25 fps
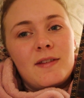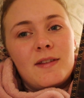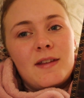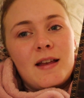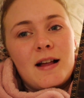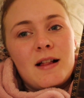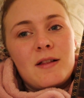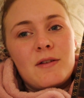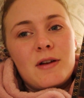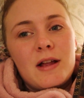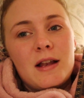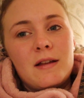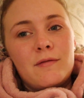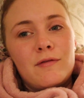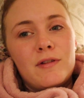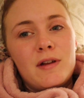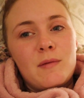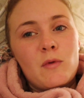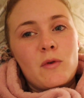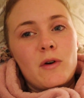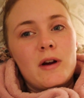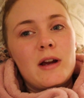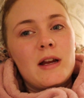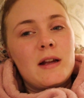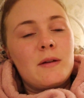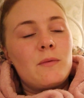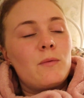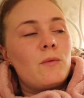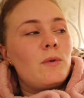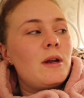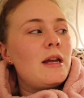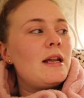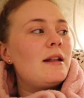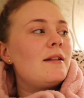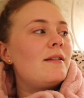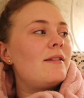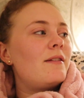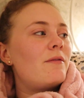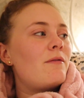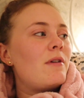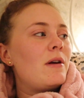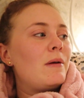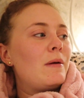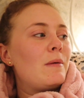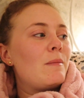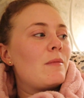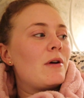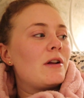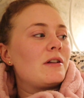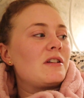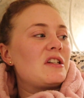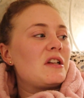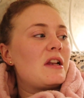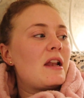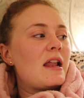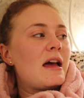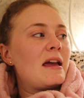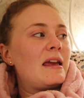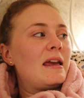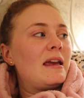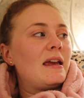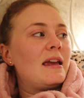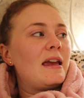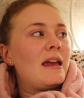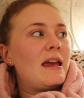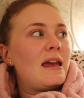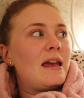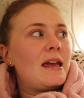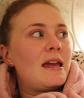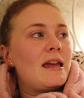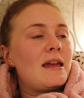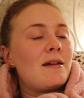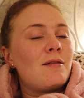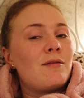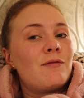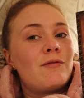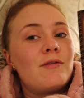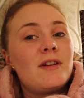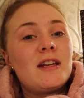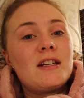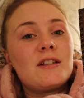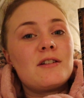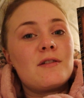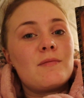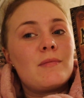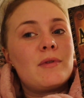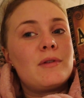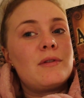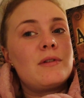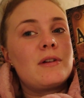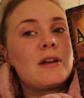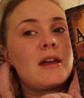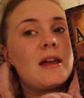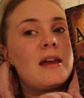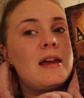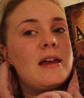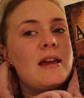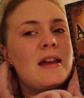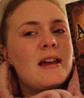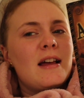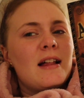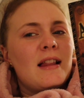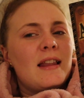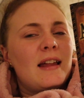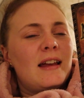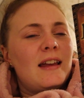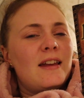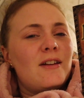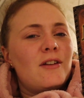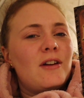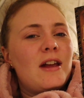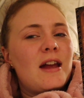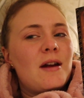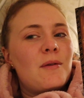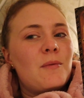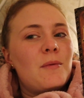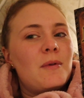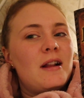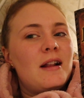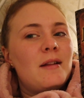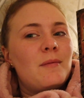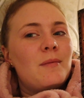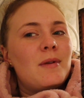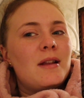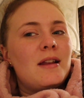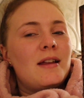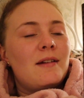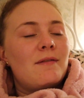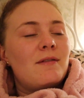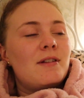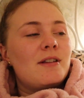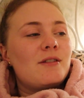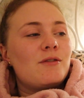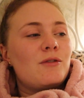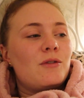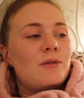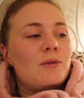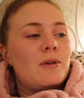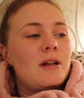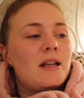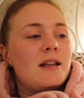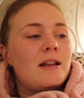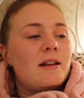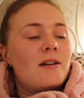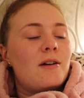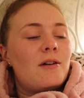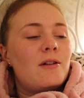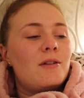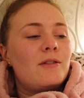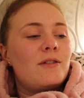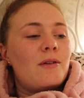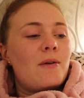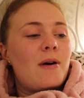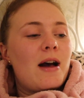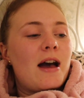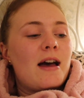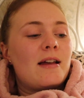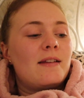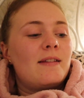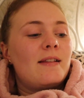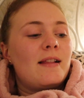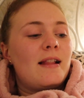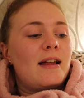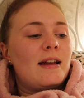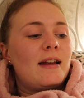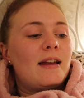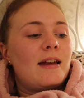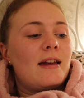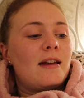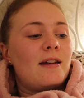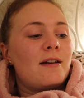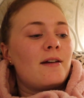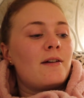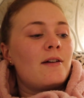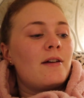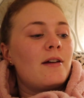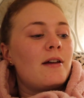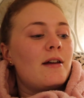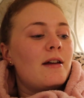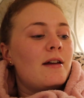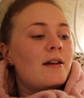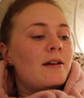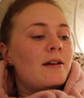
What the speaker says: tell you anything more. It reads very much like a fiction book, like you can't really believe it's true, and it also has like a,